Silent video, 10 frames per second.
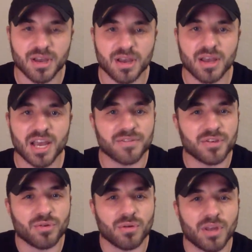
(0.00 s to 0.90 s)
have
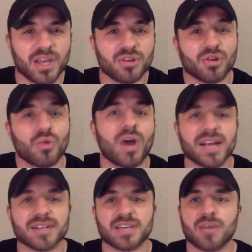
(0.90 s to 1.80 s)
you in your quiet
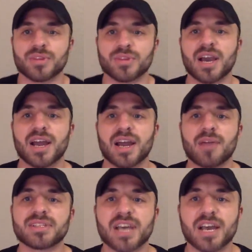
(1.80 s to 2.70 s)
time with God, how
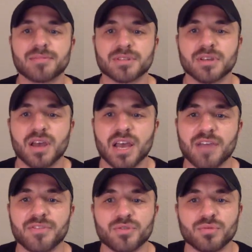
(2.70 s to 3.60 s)
many times have
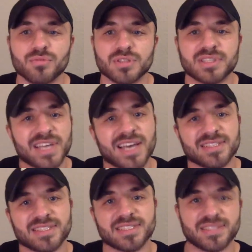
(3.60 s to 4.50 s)
you sat
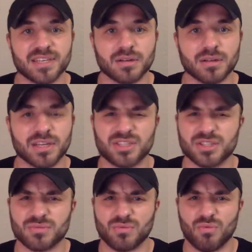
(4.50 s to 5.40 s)
still and just
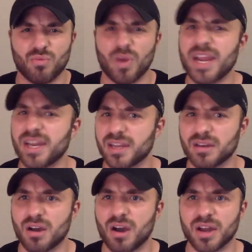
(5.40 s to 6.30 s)
waited
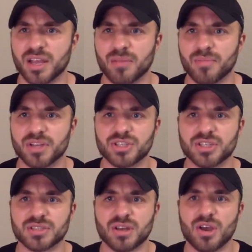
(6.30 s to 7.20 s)
on him and
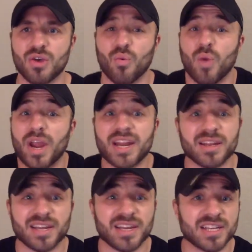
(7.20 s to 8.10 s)
just waited in his